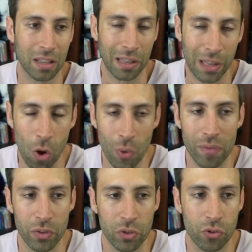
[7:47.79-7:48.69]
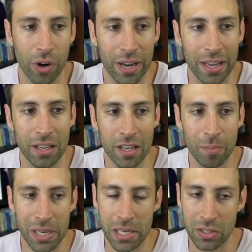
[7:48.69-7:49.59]
low inventory,
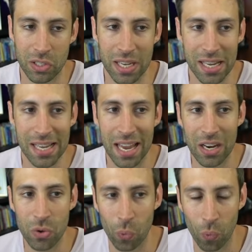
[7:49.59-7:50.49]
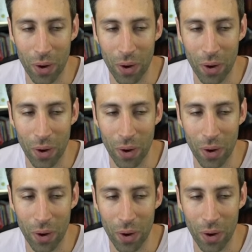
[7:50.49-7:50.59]
but you can see again,